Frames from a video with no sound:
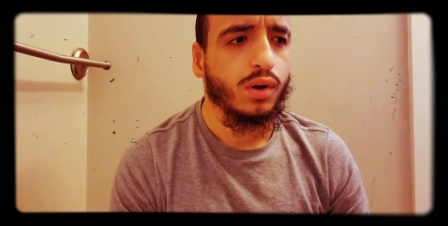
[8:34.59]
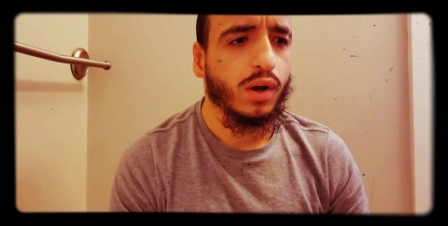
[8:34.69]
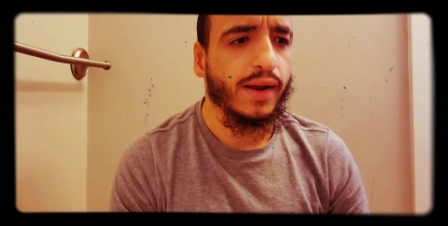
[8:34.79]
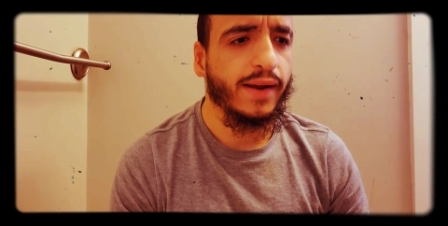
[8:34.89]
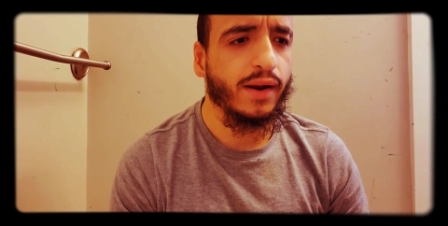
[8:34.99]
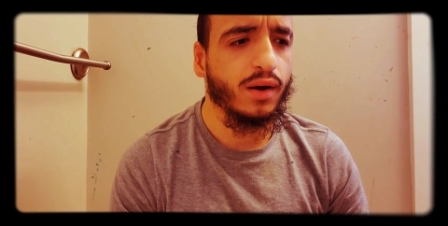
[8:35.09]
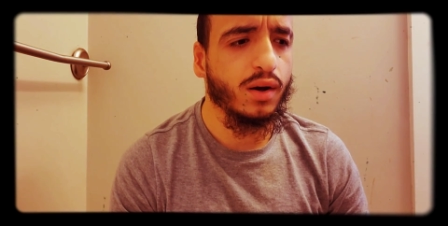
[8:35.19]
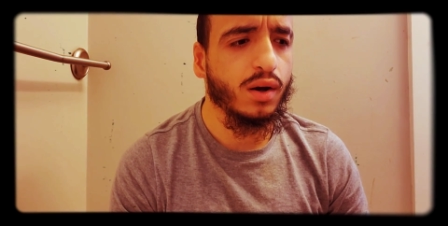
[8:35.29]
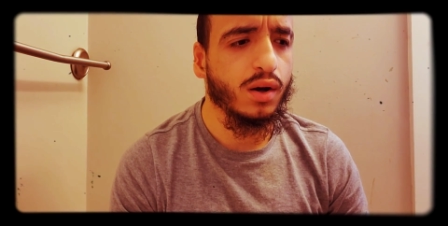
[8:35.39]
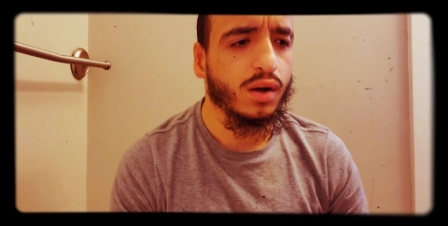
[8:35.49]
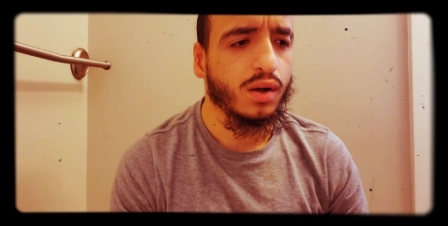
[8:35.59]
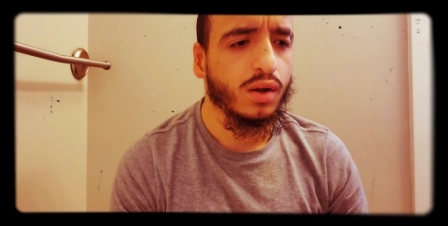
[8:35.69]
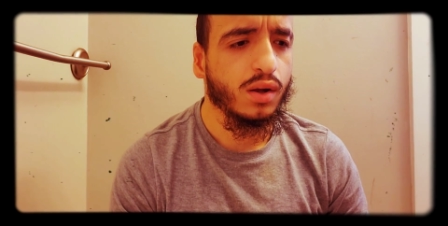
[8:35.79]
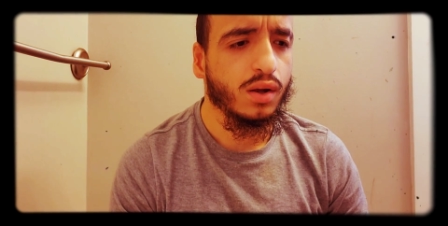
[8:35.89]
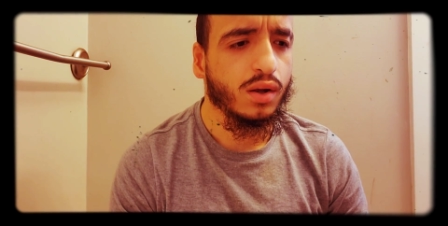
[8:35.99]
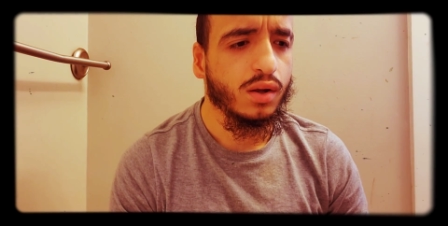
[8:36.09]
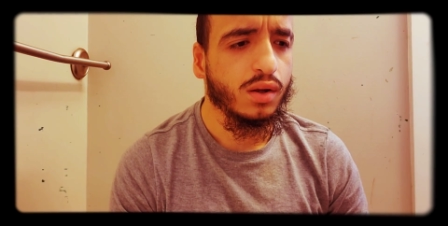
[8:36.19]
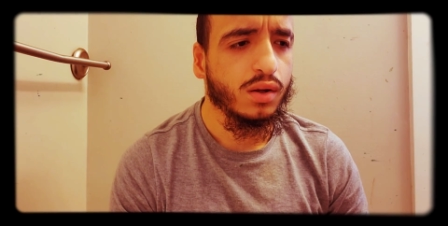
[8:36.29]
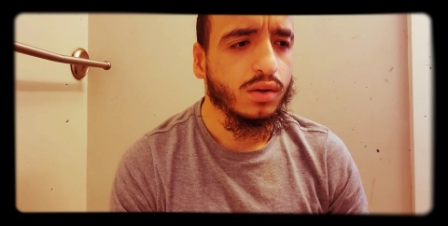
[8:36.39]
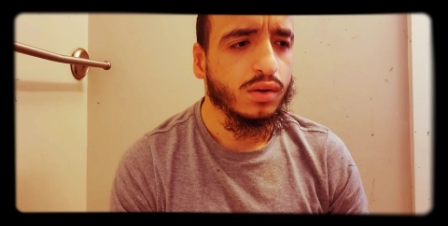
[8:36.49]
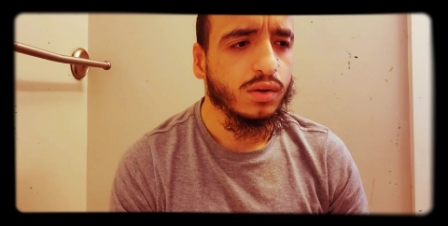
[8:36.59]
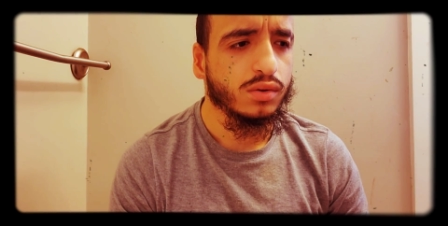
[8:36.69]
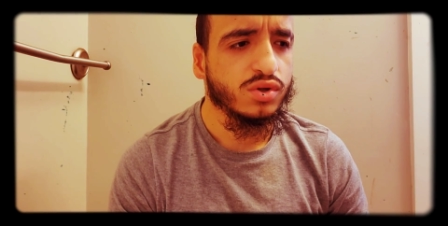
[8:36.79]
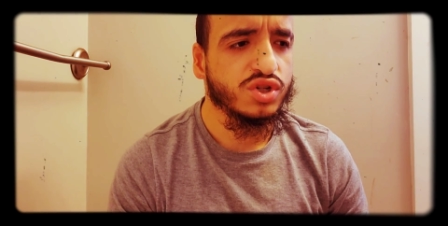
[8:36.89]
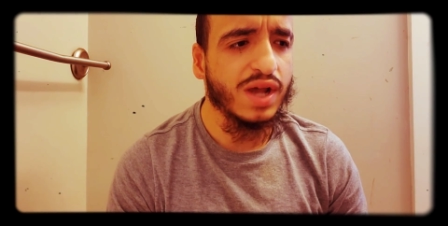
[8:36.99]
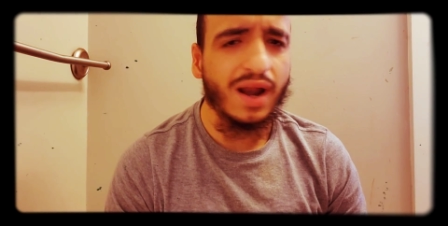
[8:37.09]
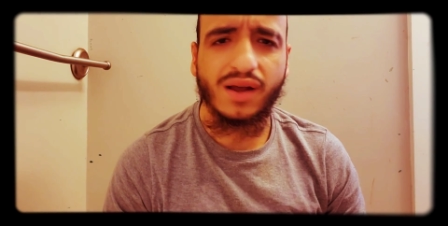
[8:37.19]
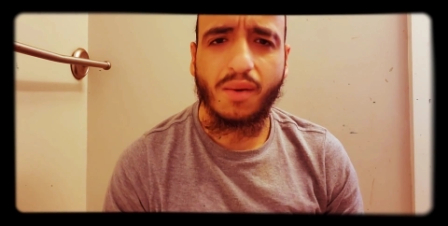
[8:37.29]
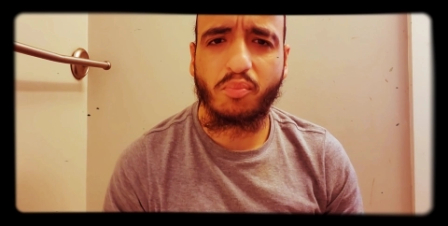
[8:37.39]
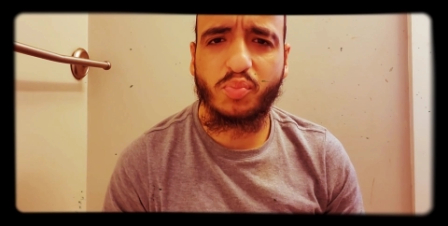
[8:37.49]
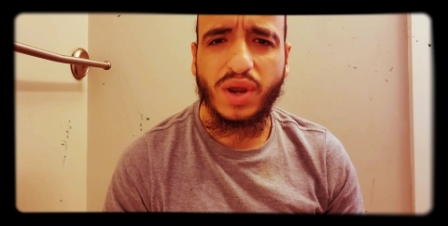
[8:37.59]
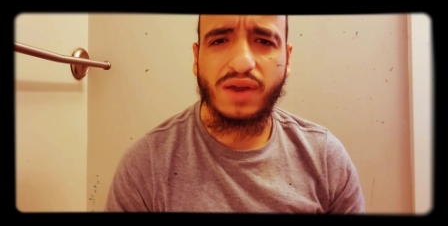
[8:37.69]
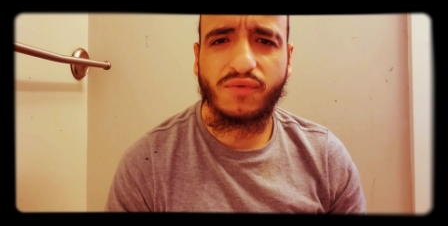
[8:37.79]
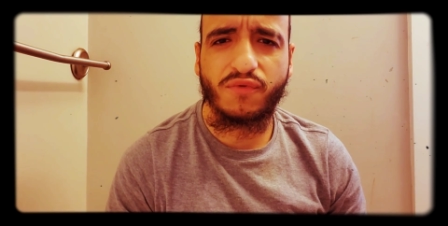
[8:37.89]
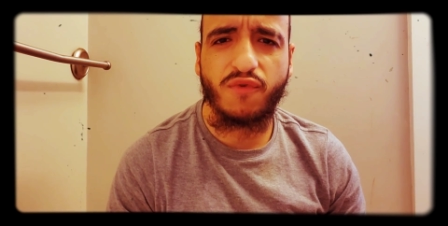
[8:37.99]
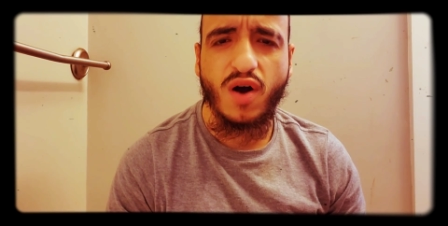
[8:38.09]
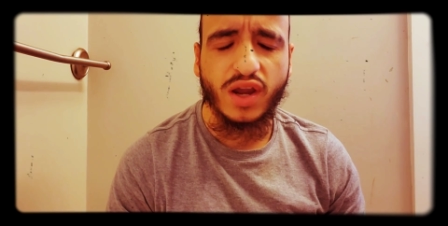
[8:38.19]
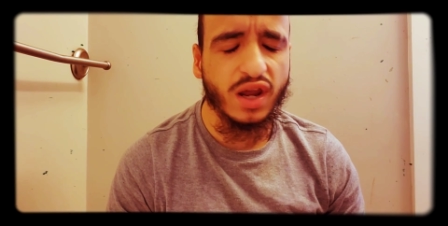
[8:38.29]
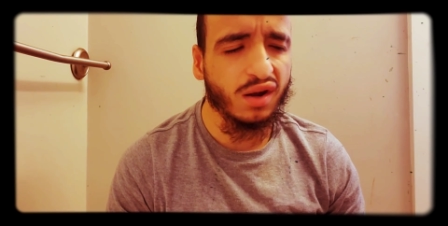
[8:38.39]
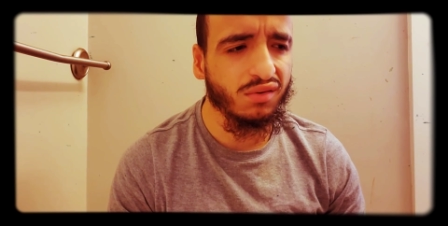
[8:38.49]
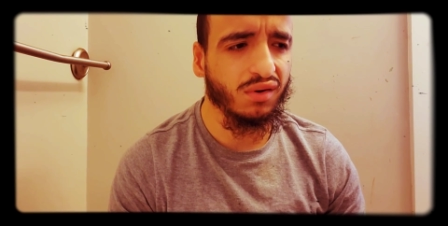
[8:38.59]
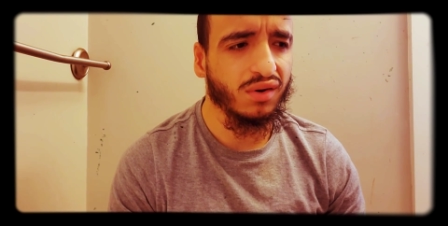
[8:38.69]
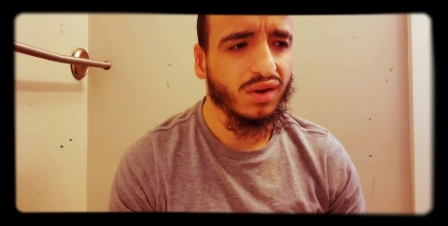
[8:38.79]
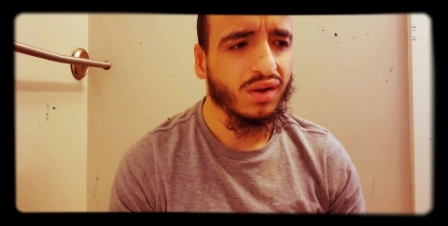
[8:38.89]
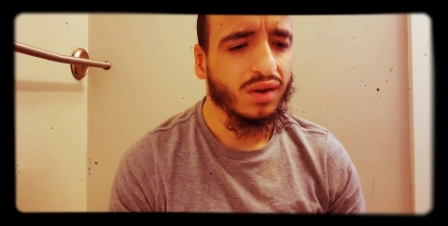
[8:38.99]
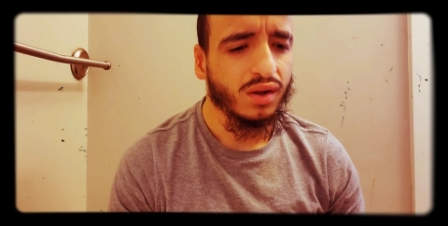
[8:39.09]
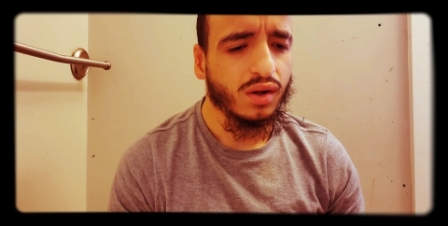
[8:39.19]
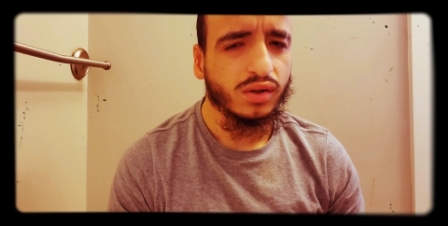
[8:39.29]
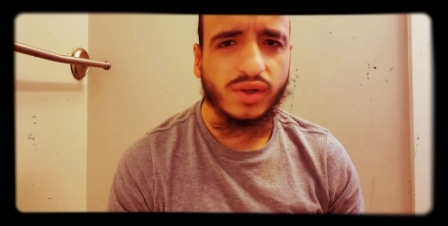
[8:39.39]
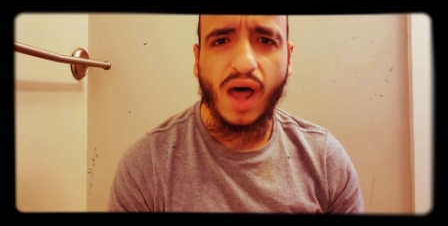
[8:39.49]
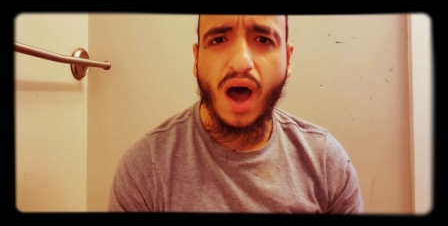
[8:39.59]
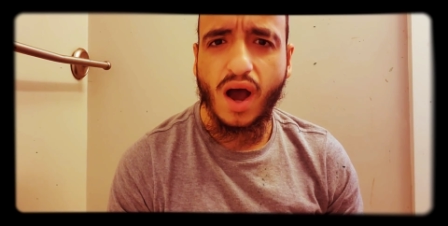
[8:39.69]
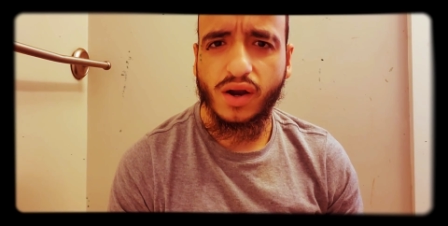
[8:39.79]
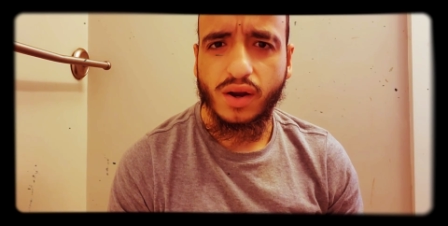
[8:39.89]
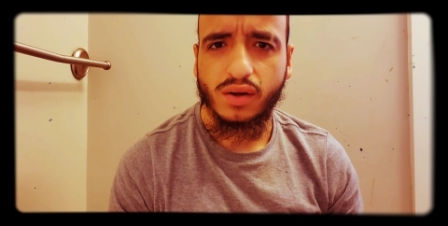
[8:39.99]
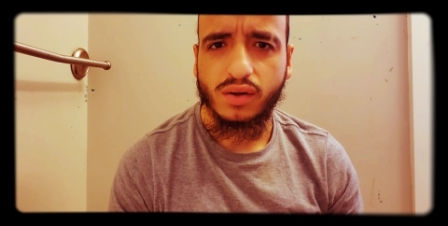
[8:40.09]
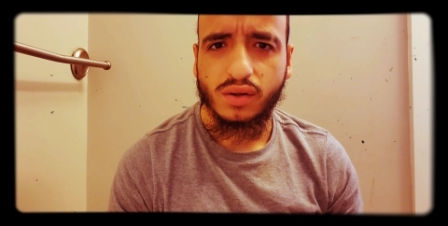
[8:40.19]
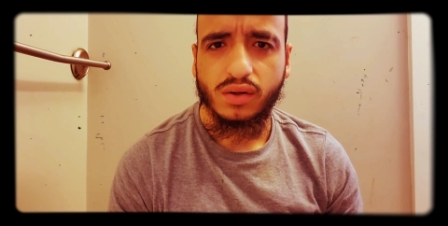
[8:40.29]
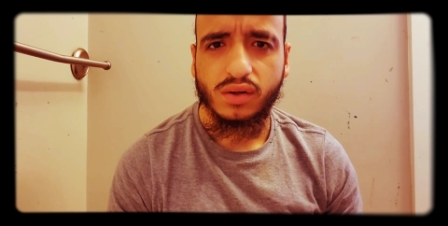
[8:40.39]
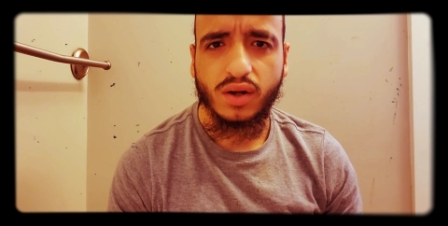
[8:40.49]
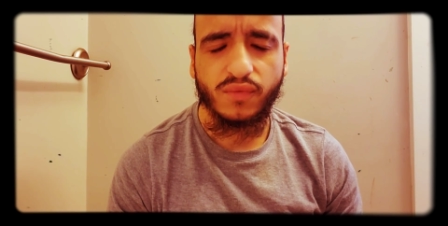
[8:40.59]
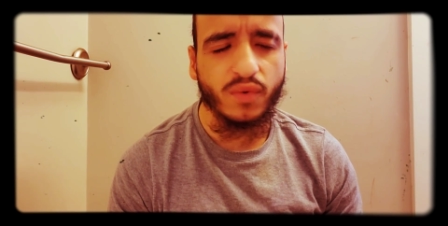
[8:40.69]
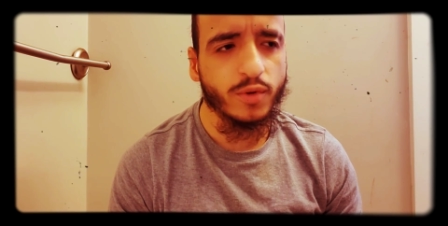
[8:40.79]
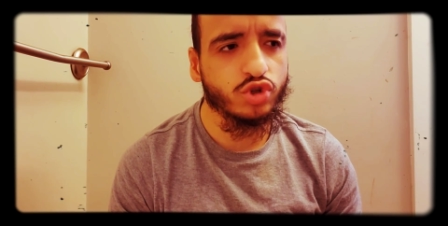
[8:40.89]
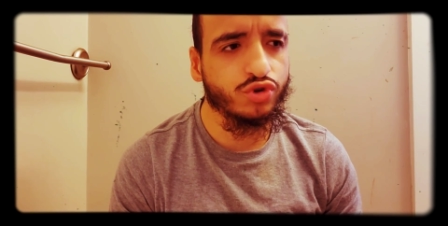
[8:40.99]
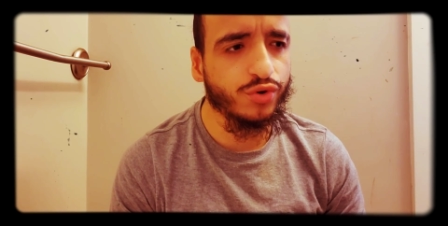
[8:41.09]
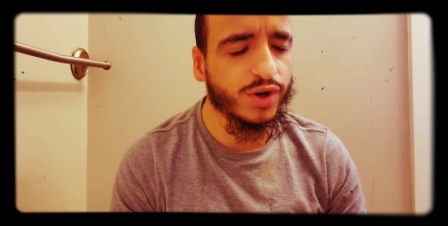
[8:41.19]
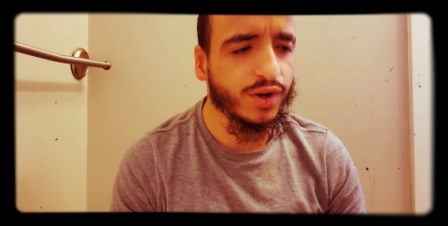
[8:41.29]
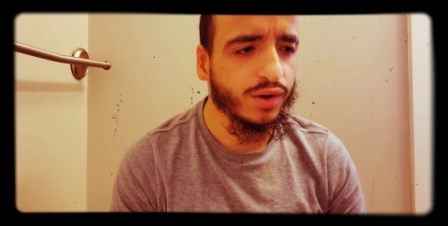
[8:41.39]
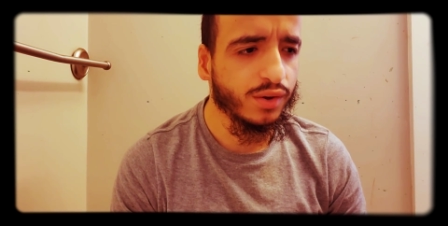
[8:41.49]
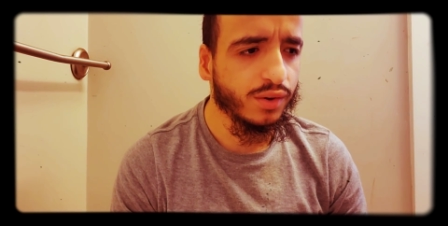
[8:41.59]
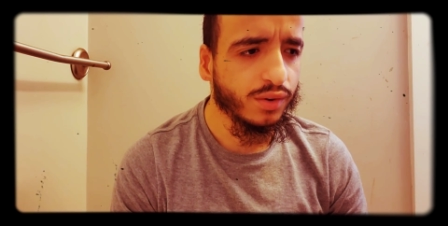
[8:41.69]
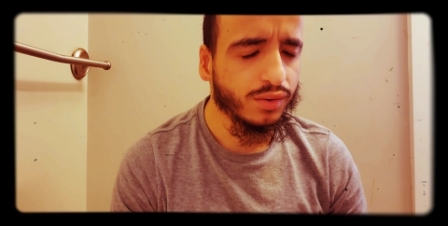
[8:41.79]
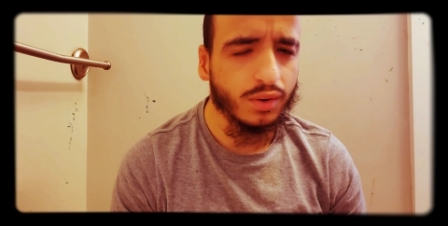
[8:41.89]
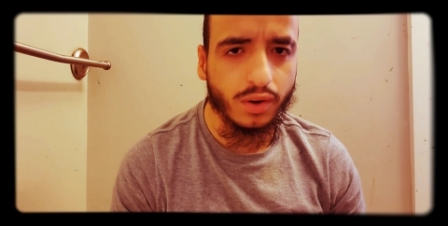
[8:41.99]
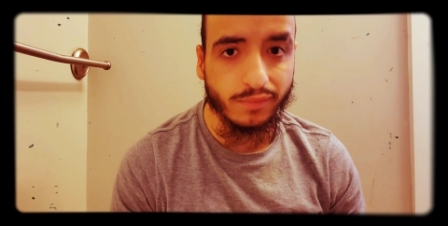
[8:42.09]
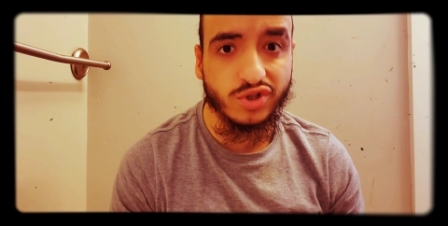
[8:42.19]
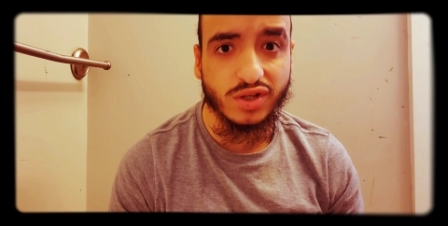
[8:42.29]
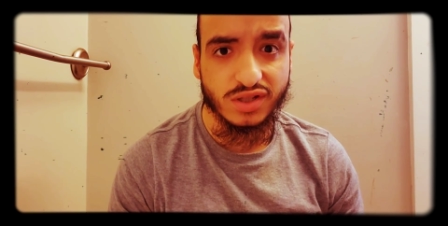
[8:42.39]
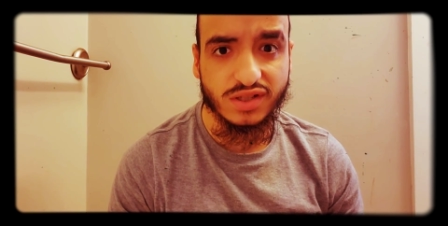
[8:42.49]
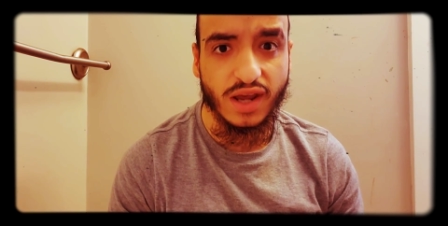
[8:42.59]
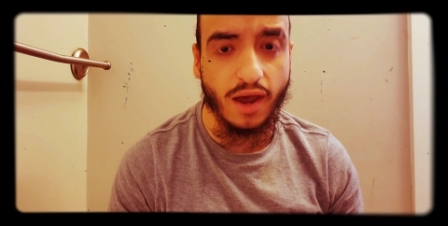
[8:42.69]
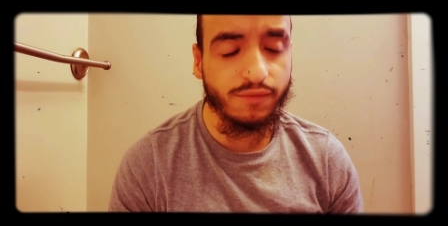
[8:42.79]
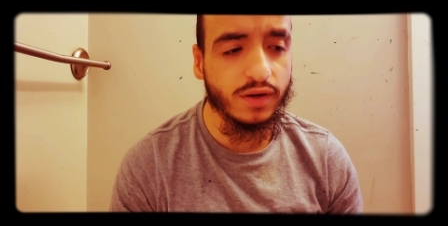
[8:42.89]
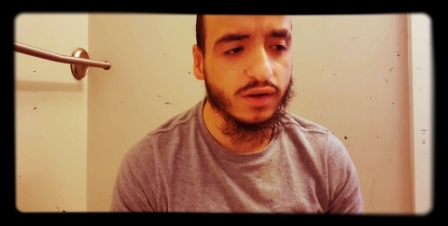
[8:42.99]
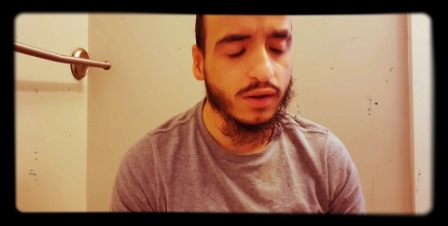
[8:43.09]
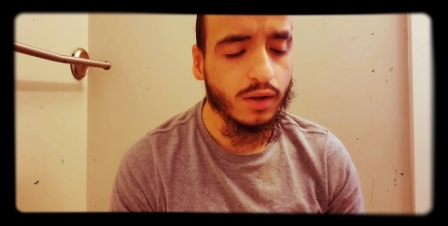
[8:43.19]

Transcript: And uh, she had like a big fucking log, like from a tree. You know, them shits heavy.